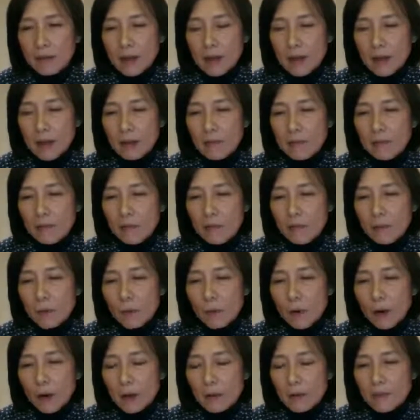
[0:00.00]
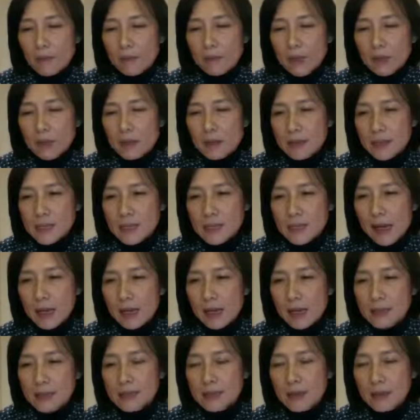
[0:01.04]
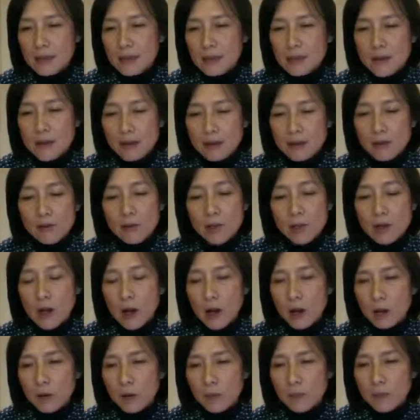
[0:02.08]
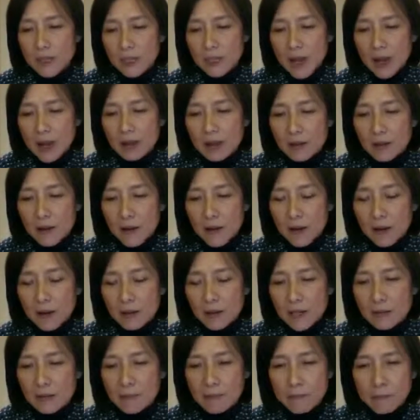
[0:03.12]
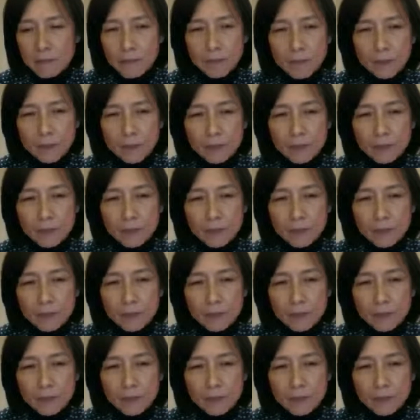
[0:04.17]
And in this case, is a Chicago Botanic Garden.